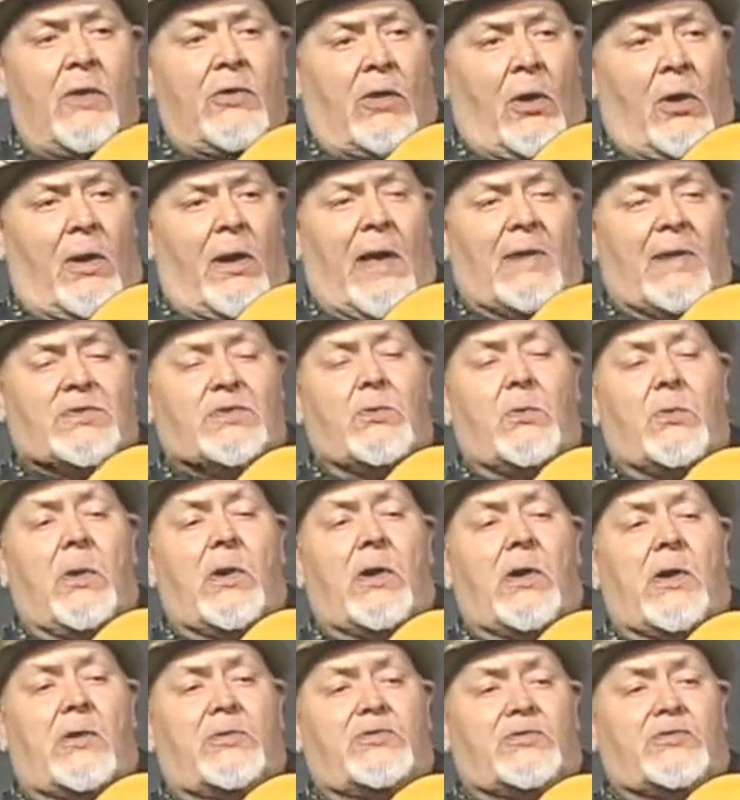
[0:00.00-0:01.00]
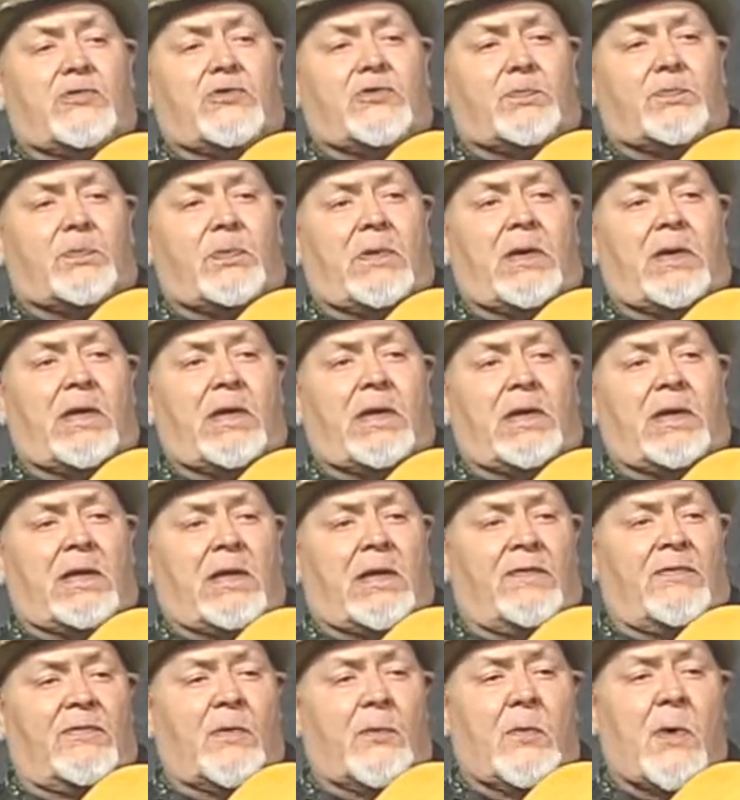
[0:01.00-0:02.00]
Don't let the words you speak
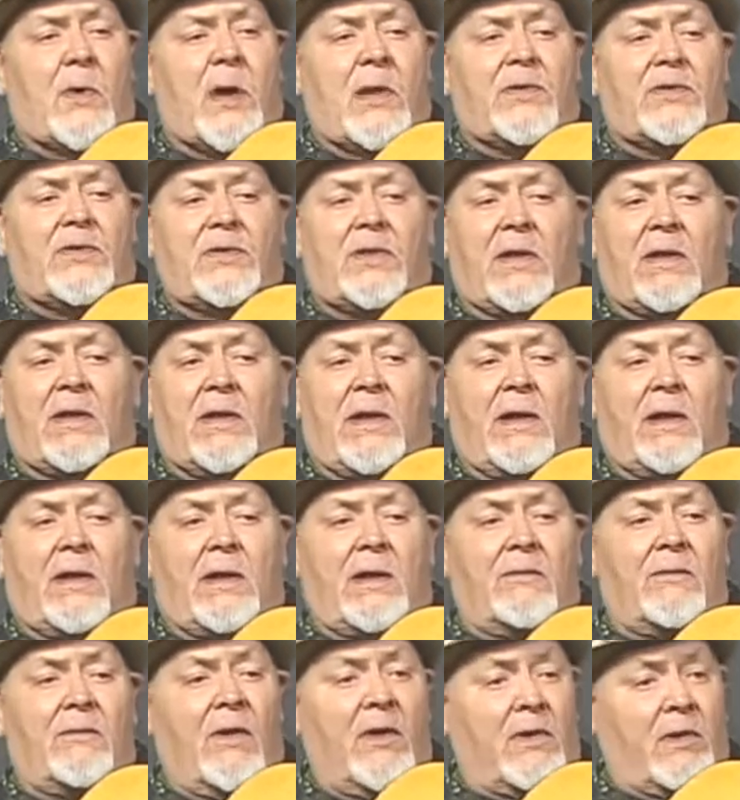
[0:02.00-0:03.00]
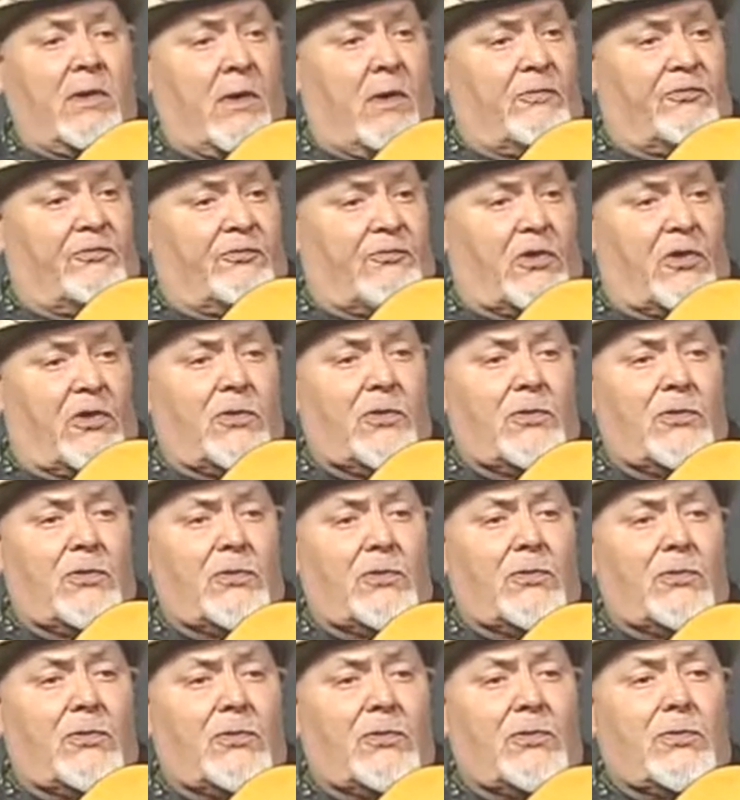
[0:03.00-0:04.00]
leave the one you love
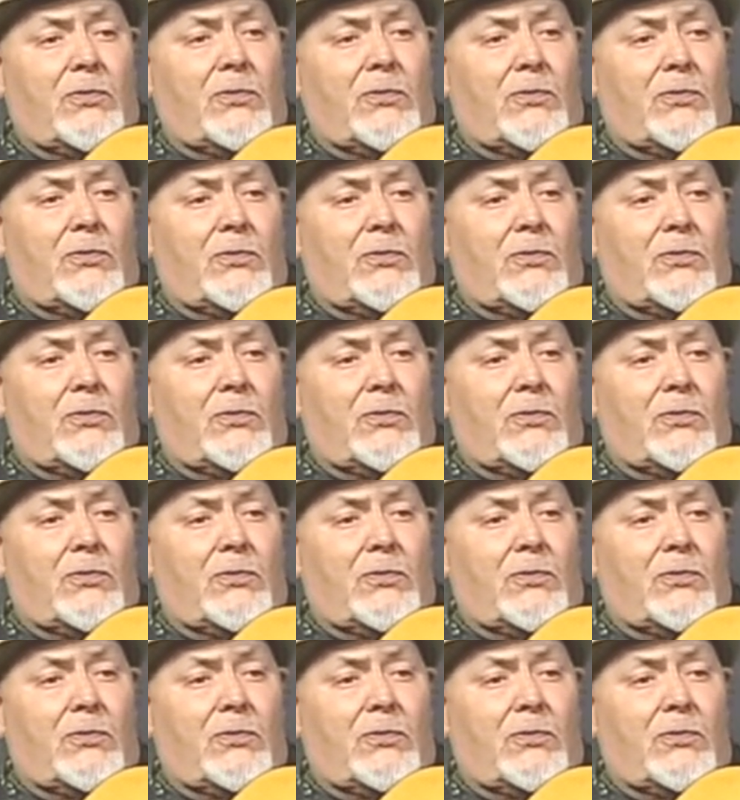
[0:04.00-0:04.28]
confused.